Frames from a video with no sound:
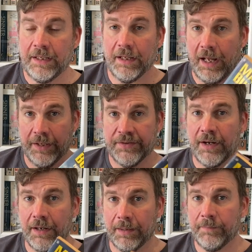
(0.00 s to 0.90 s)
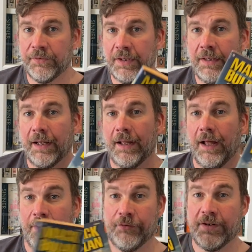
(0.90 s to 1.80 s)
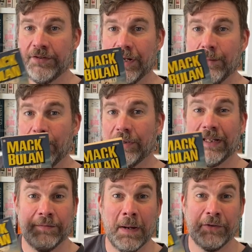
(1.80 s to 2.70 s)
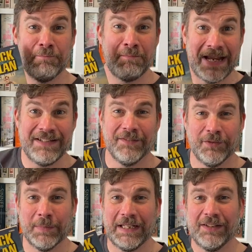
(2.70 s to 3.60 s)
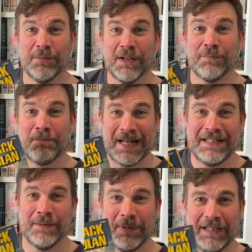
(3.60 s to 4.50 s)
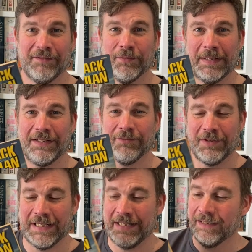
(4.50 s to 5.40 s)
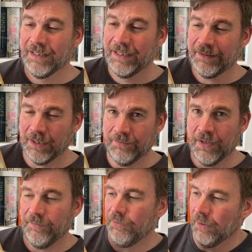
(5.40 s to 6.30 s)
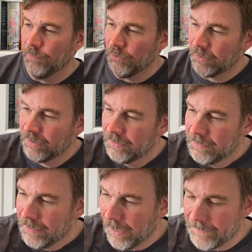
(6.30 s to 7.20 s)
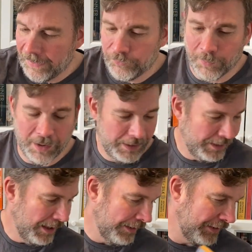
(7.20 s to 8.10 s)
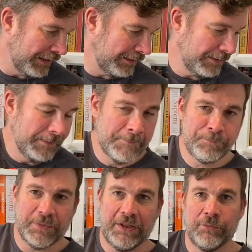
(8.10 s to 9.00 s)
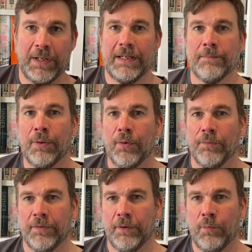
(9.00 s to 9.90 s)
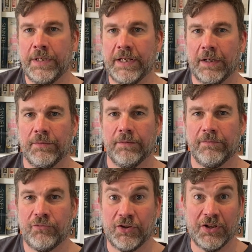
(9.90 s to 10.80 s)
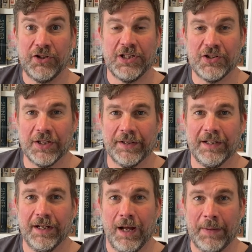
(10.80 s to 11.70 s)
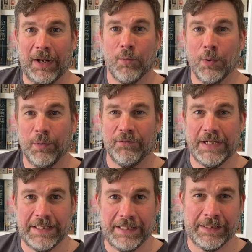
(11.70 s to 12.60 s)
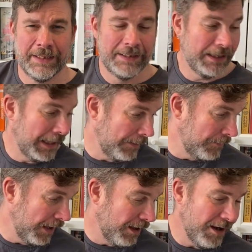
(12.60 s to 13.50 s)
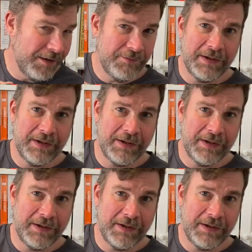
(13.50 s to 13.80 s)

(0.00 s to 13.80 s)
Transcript: at times a 3-star book is much better for me, it's a much better pick for me to read than a 5-star book. And that's why I think it's really important that we don't judge each other about what we're reading. I